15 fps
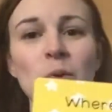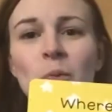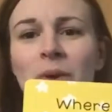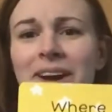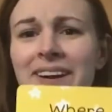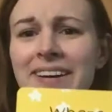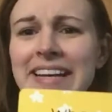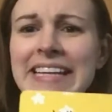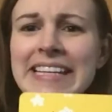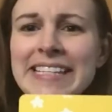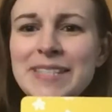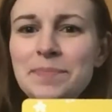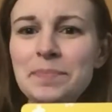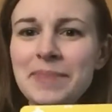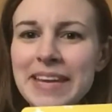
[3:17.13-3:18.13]
Where
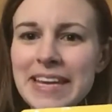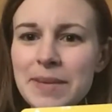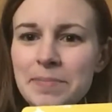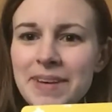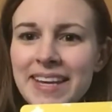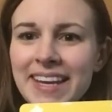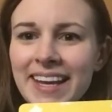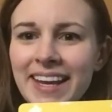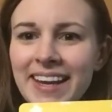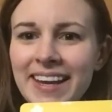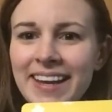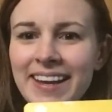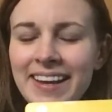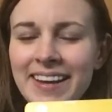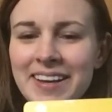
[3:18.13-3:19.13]
is baby?
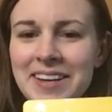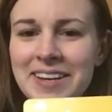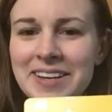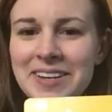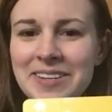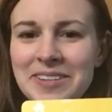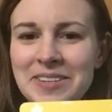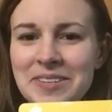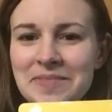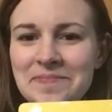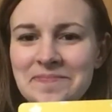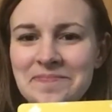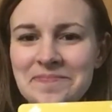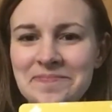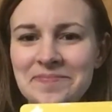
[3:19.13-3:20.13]

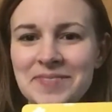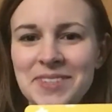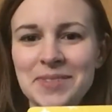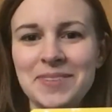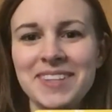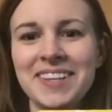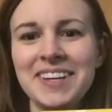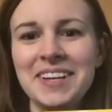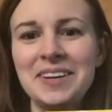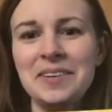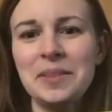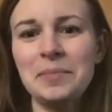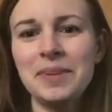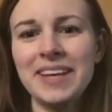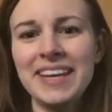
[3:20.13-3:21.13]
Hmm, should we look under
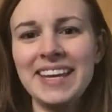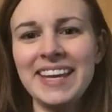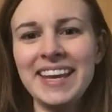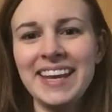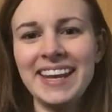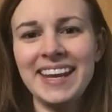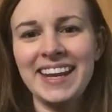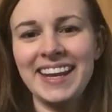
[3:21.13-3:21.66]
the blanket?